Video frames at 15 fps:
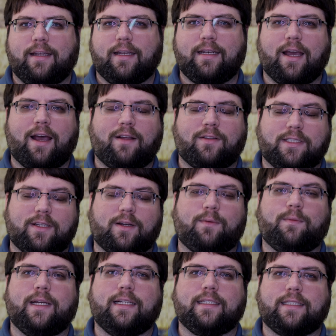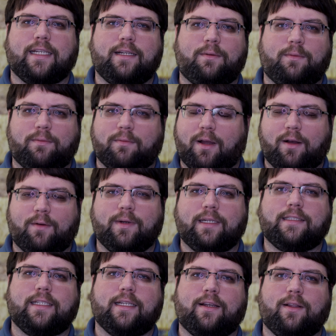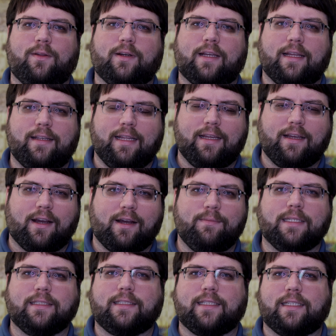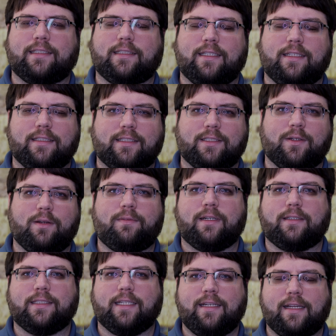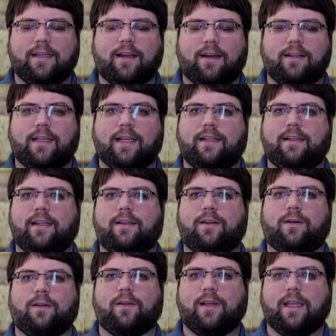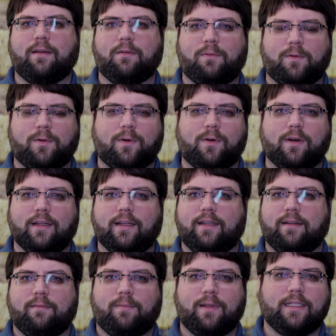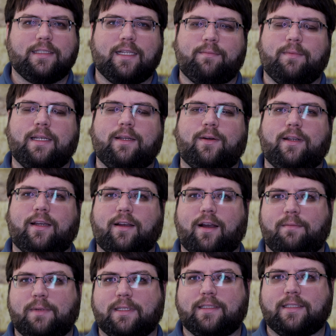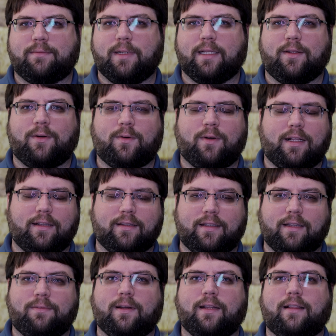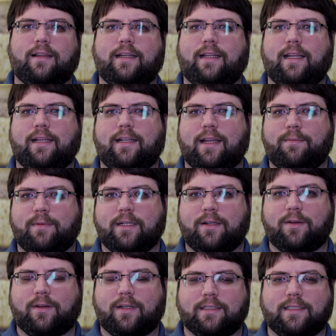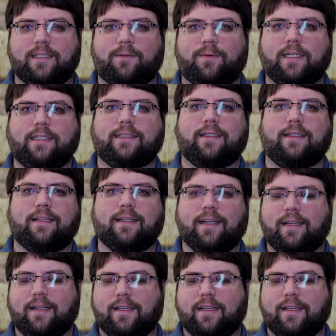And as always, I always take a look at the comment section. So if there's any content that you're looking for, please let me know in the comments below. I'll definitely take them into consideration.